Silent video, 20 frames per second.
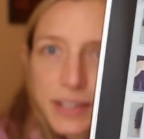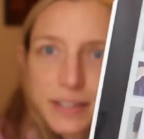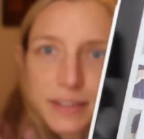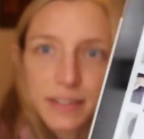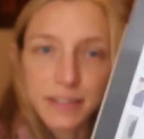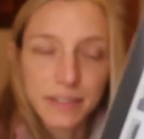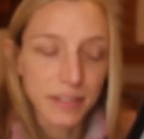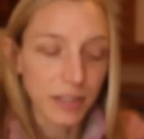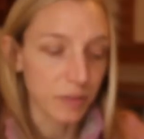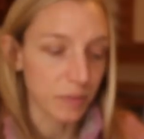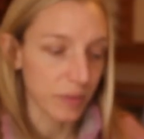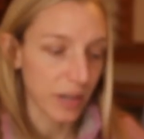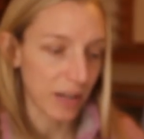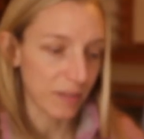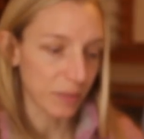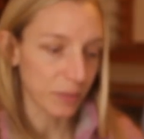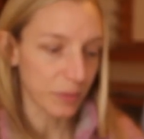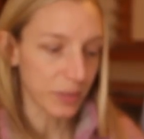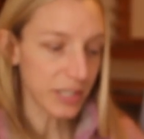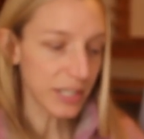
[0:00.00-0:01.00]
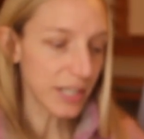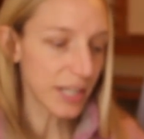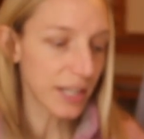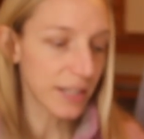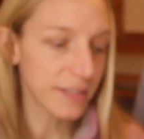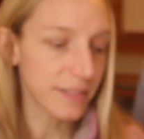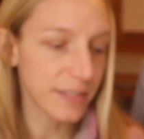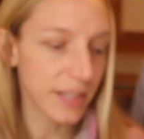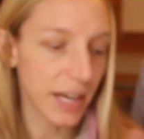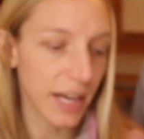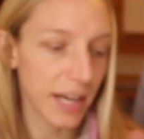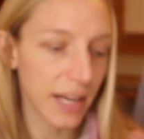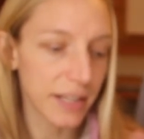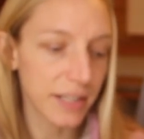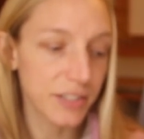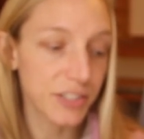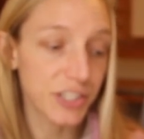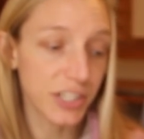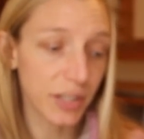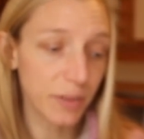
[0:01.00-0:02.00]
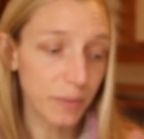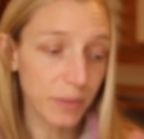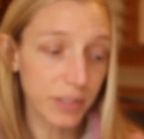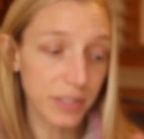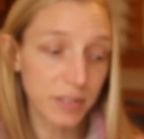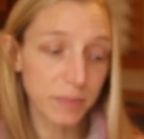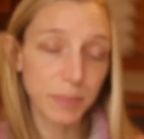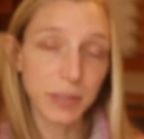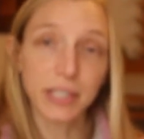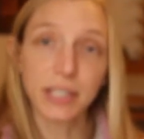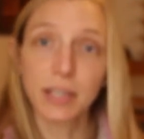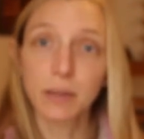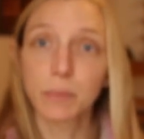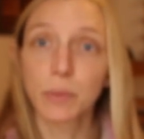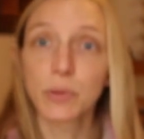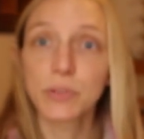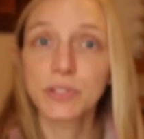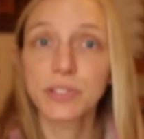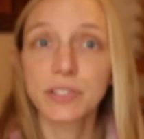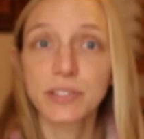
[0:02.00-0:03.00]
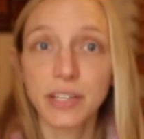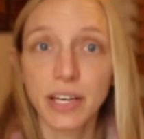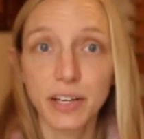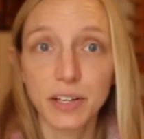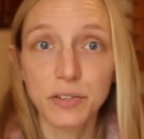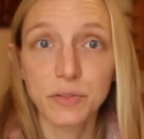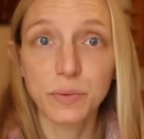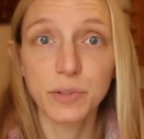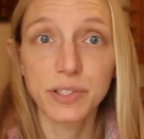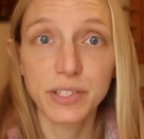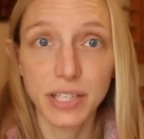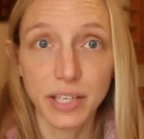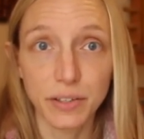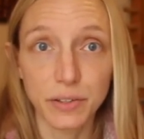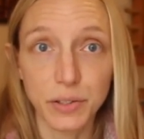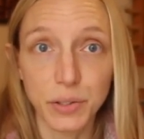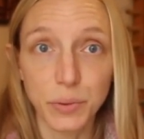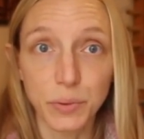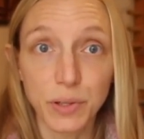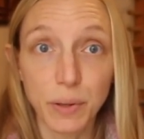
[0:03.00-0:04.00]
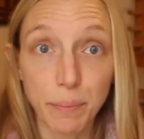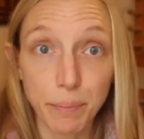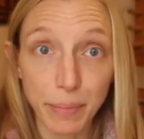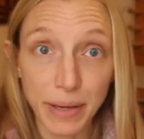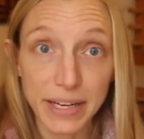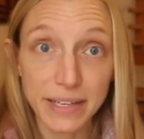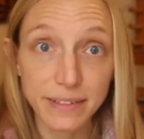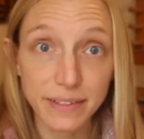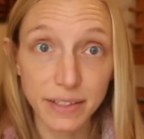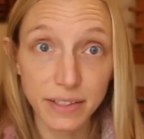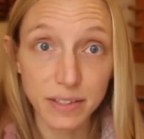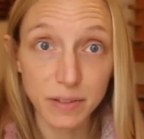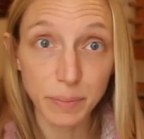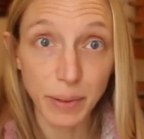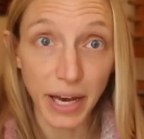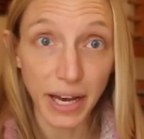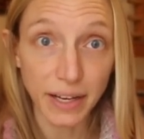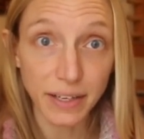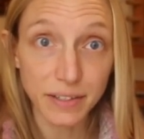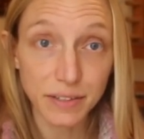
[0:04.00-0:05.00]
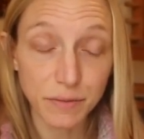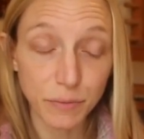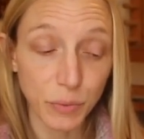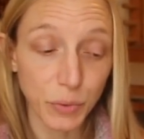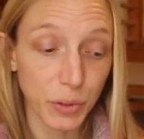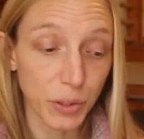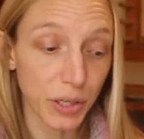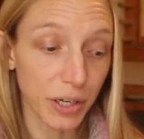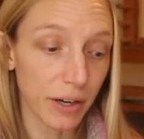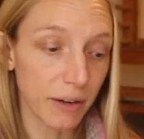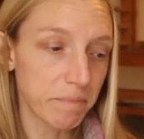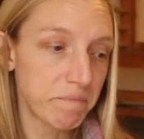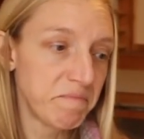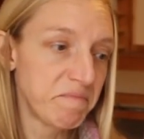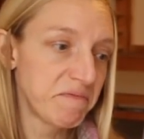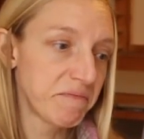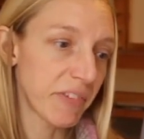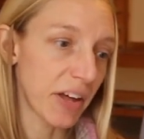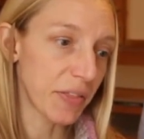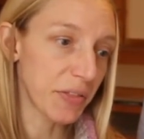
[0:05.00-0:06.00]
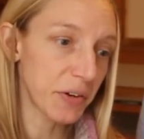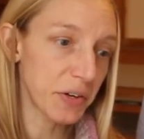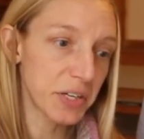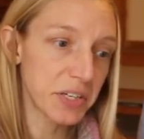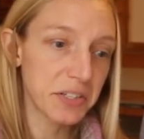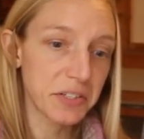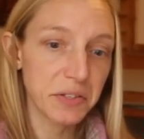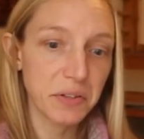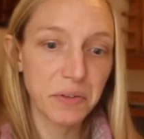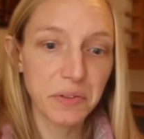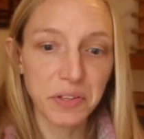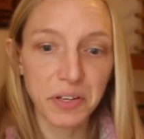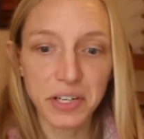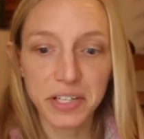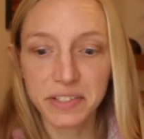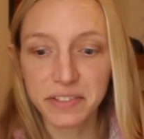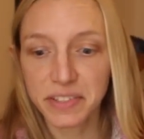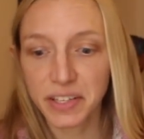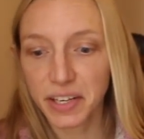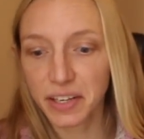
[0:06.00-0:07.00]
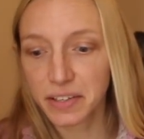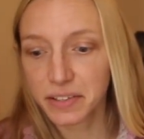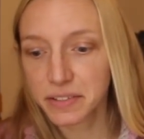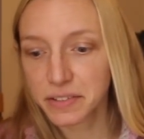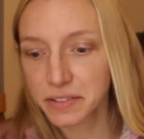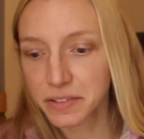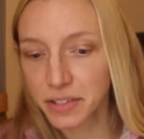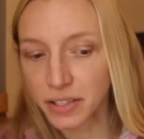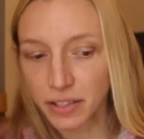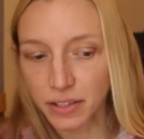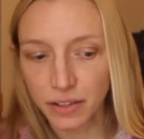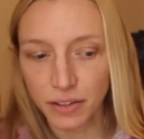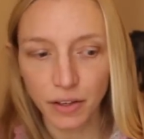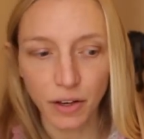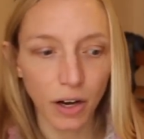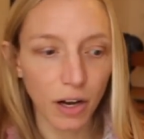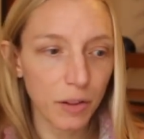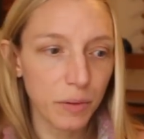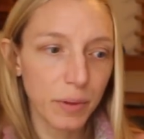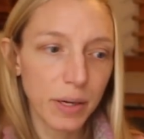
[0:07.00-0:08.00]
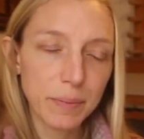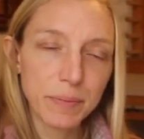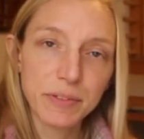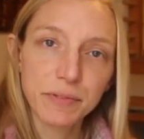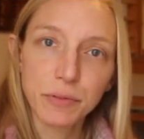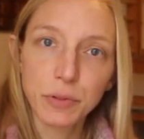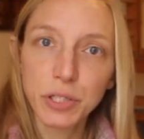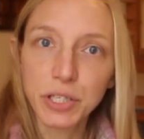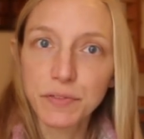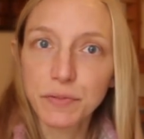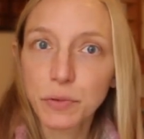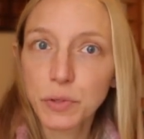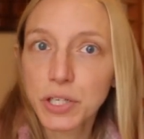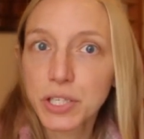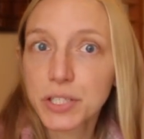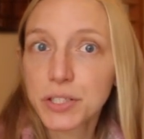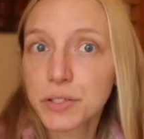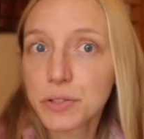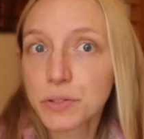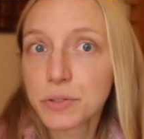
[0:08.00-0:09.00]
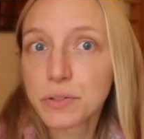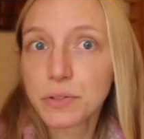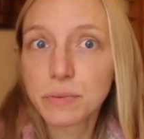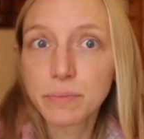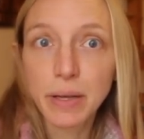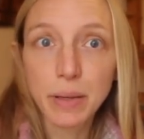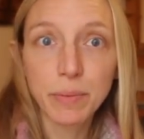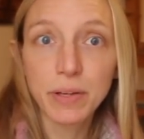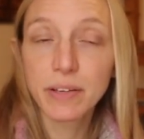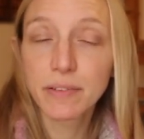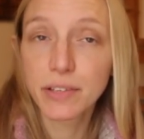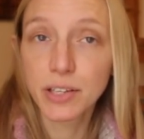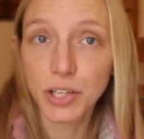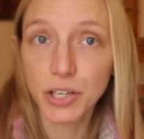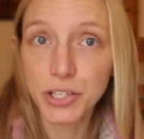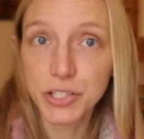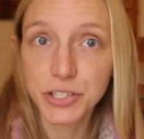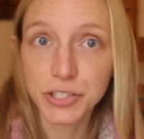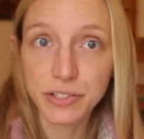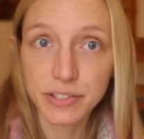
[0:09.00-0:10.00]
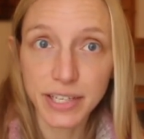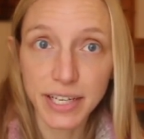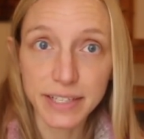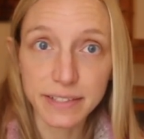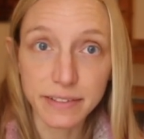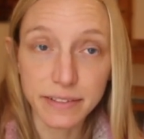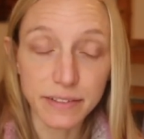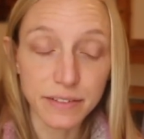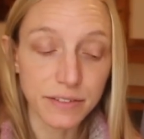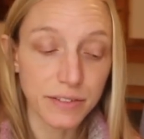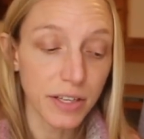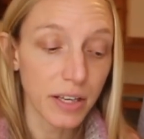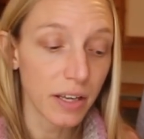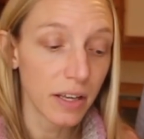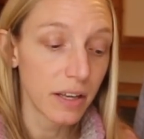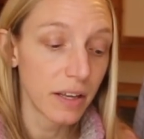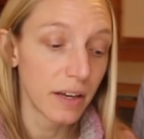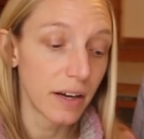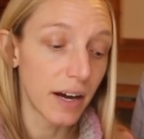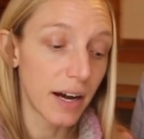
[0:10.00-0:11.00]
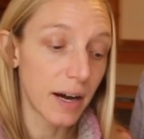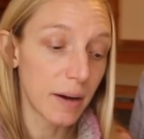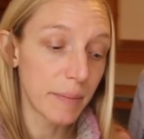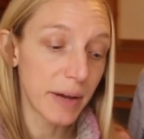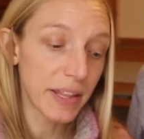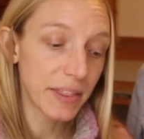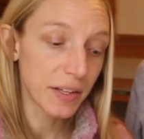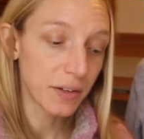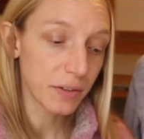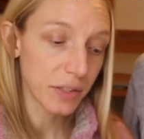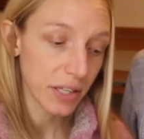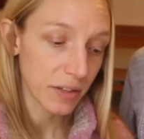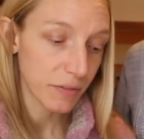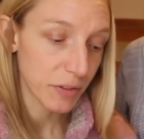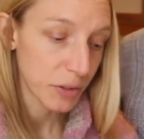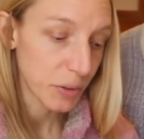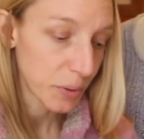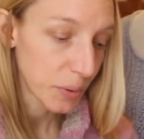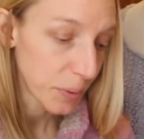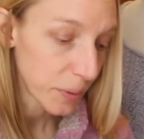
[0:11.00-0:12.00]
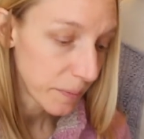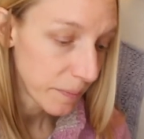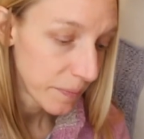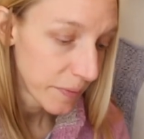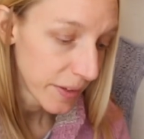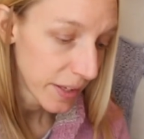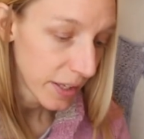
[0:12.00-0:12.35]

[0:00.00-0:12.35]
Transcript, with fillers: like this on Ravelry is that, generally speaking, most designers will tell you the basic specs for a thirty-two, thirty-six, all the way up to forty, forty-two, maybe even larger sizes, um, and they'll give you